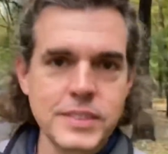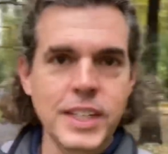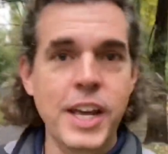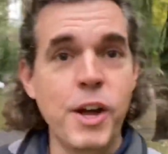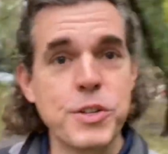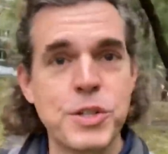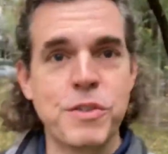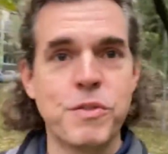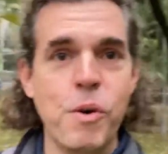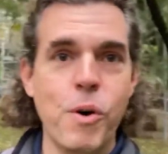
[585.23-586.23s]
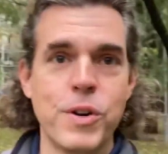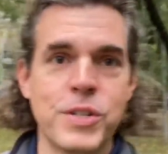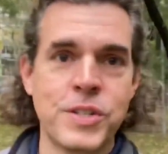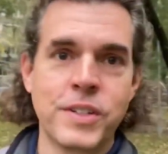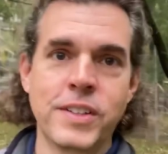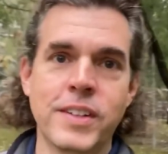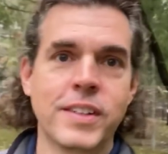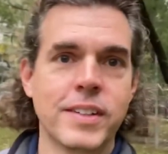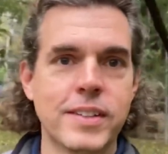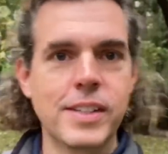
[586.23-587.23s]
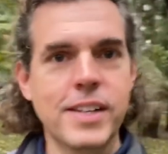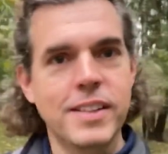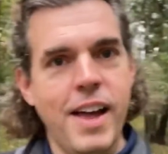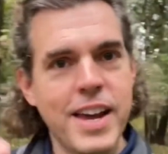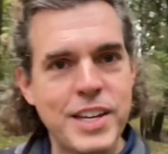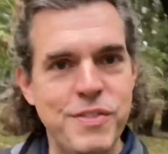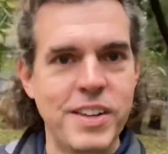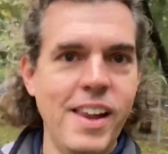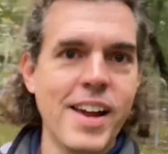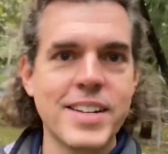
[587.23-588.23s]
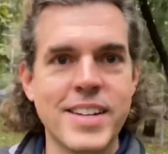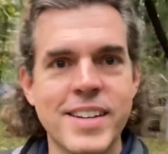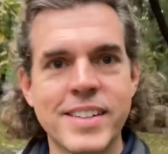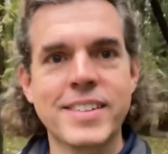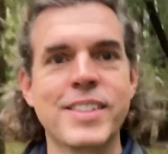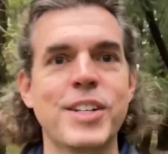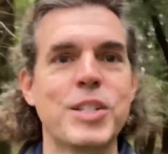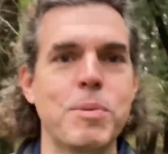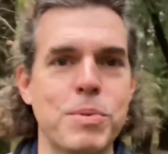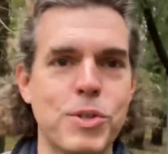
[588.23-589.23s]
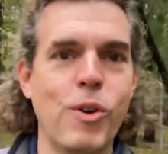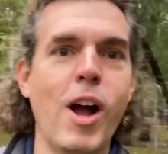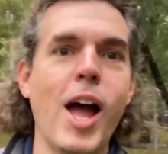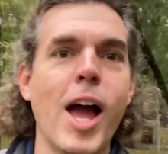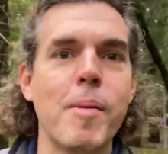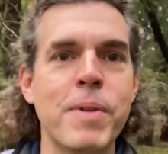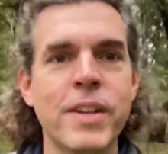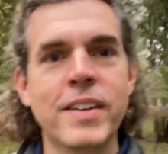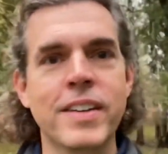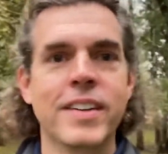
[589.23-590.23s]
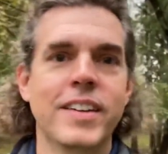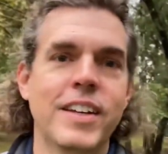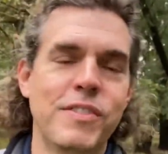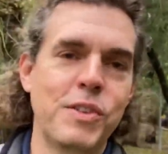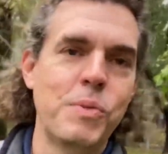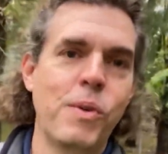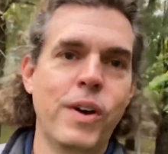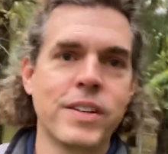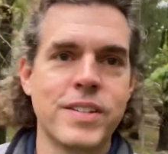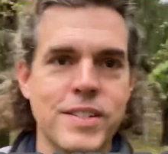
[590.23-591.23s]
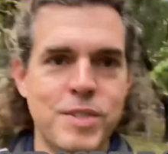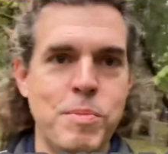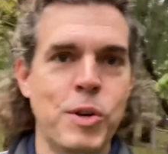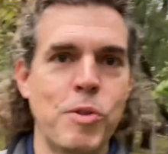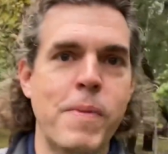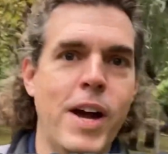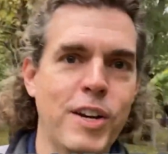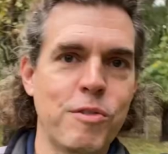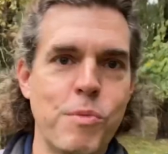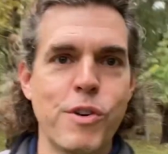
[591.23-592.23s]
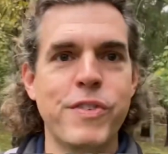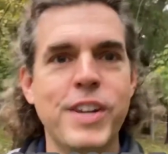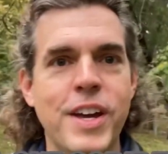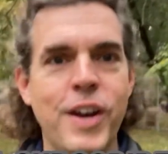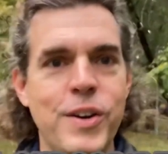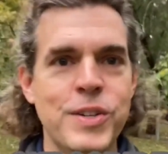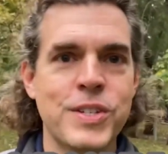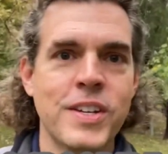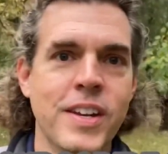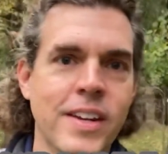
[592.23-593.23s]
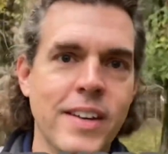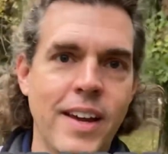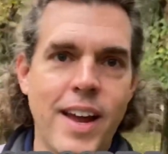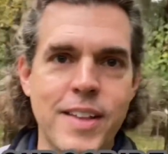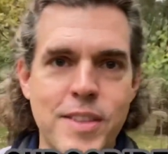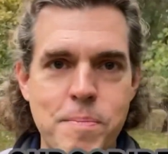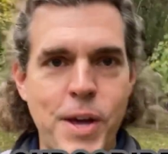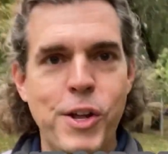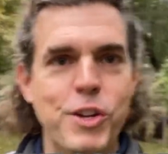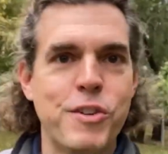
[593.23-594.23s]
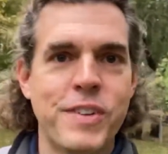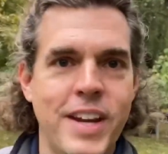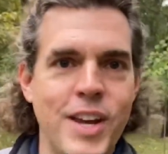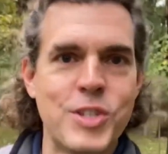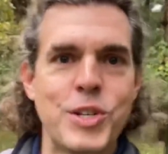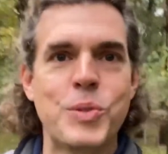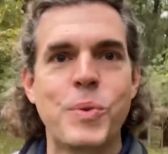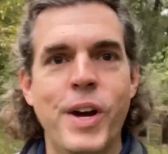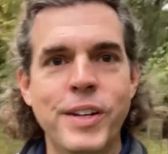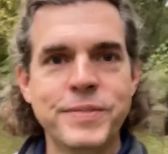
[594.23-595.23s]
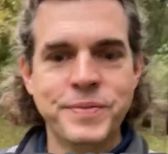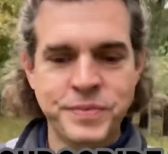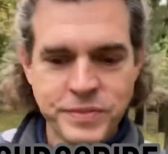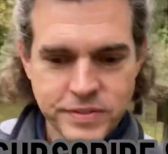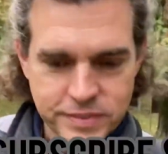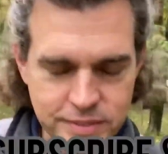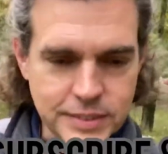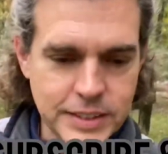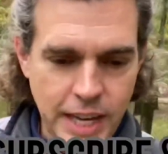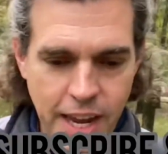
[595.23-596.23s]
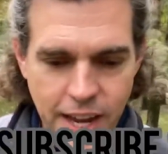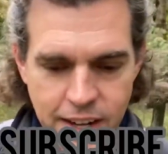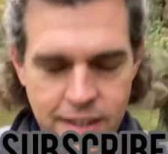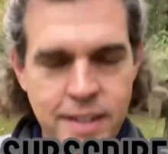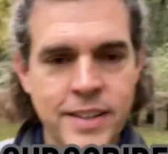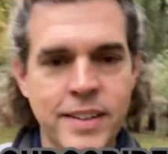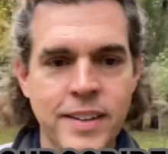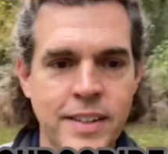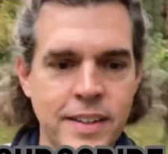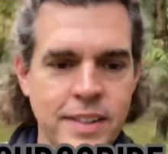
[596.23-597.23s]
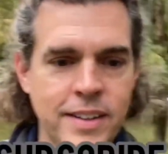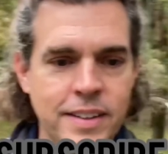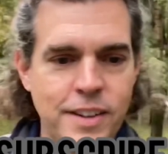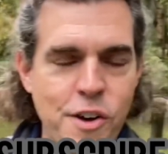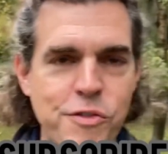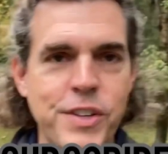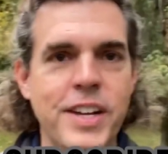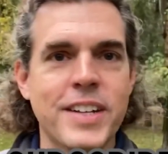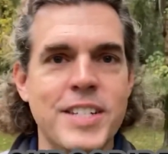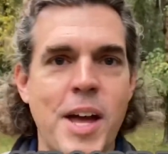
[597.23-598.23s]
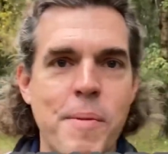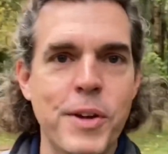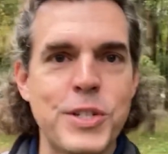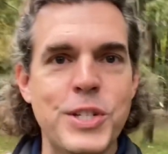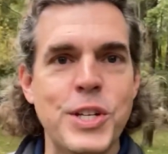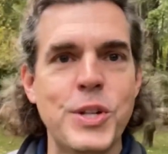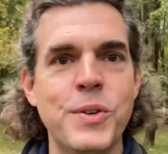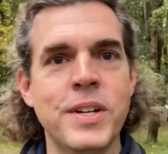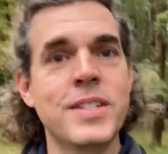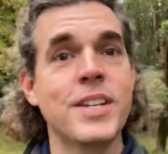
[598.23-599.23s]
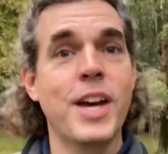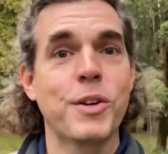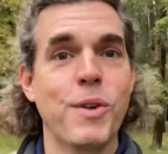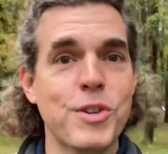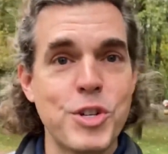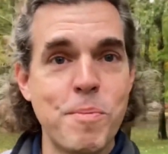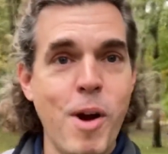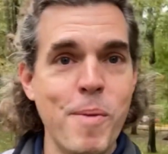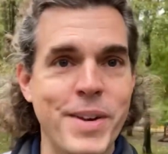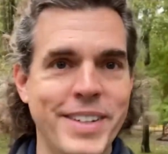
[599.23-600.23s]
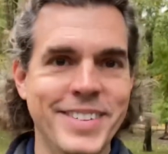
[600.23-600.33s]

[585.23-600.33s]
And also, of course, click like if you liked it, click subscribe if you want to be reminded of more videos, and the bell notification as well. And hopefully next time I'll see you inside a Russian apartment.